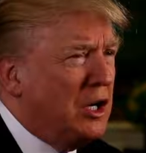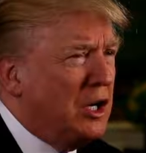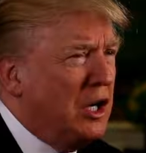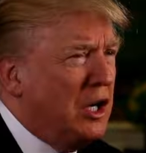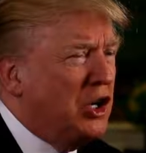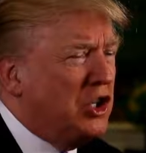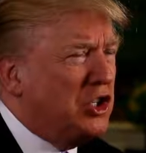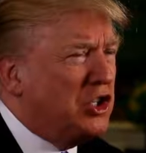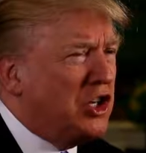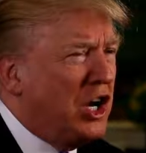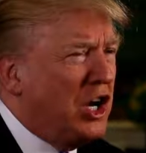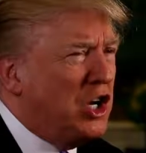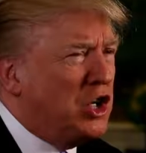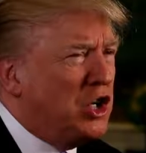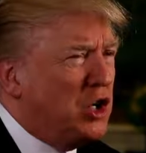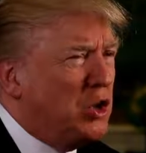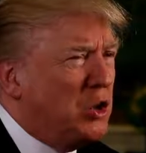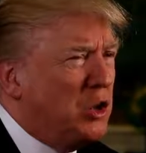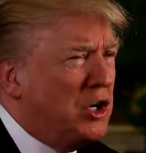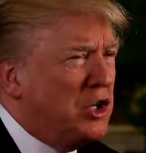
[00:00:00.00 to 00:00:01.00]
in
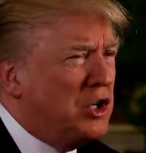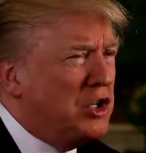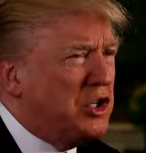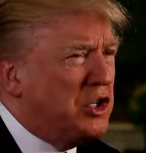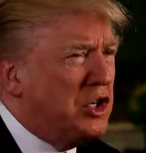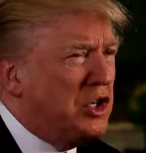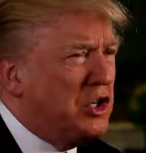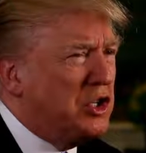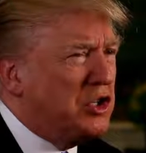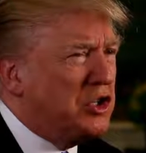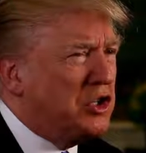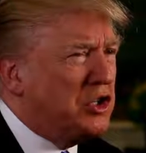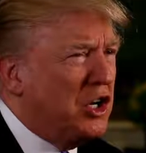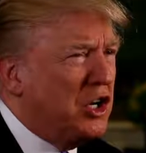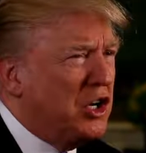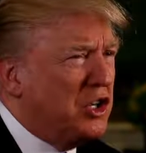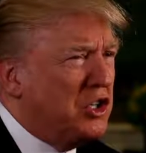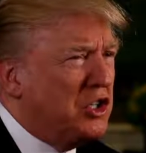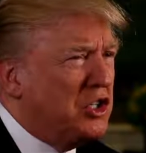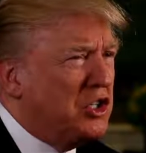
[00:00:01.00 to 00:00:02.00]
centuries
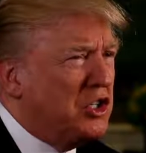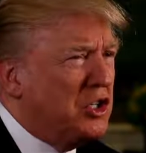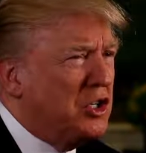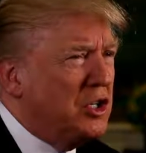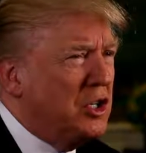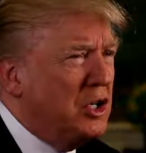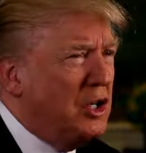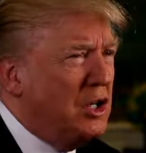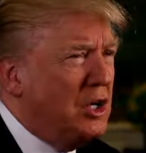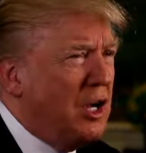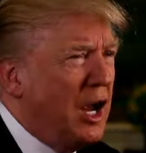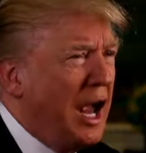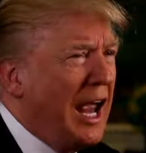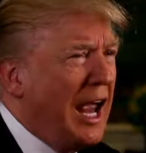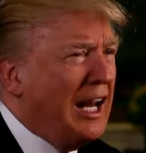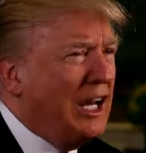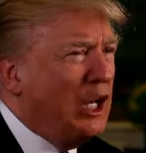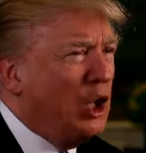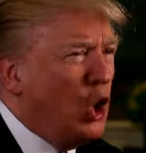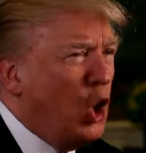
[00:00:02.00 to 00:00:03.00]
since,
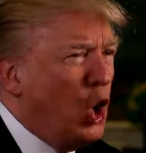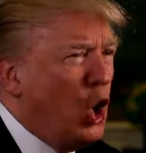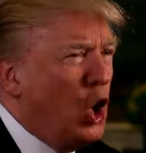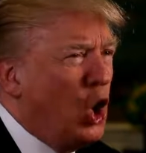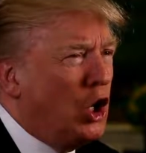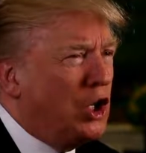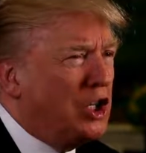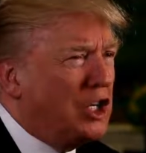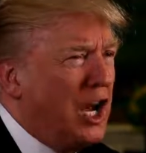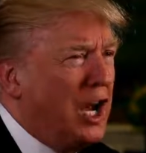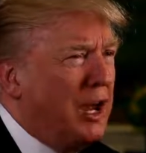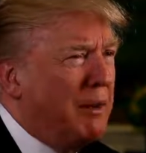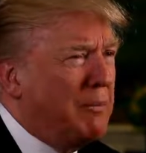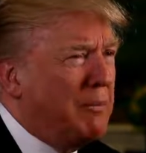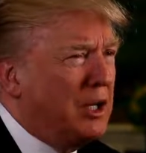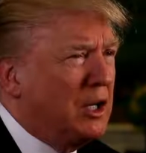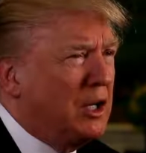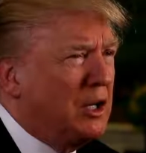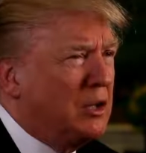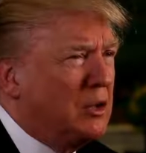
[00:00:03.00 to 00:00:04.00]
a long time
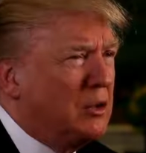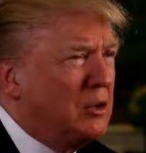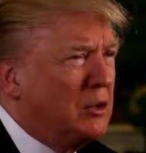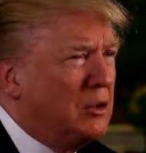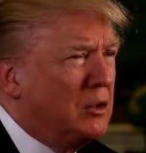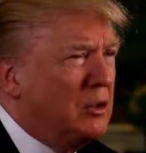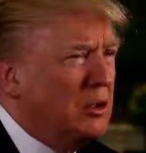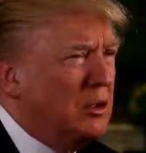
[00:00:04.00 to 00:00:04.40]
ago.